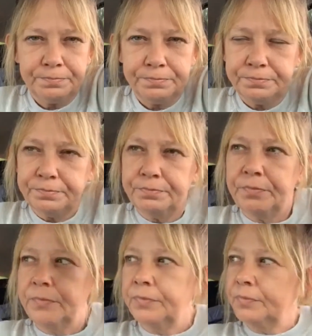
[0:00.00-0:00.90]

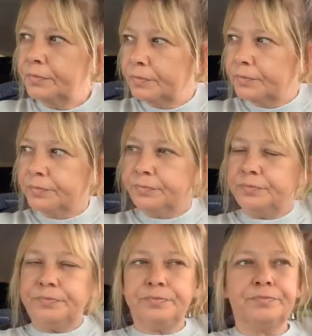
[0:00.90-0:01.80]

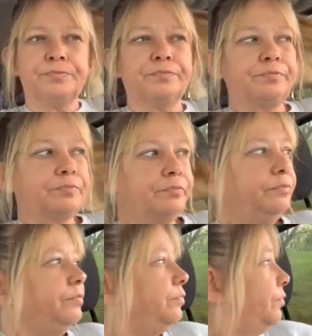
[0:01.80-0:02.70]

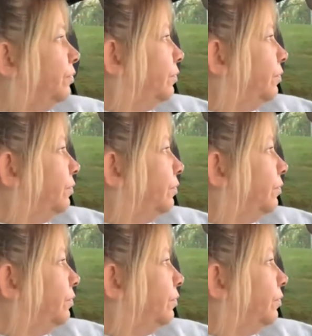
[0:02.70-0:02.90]
(no one is talking)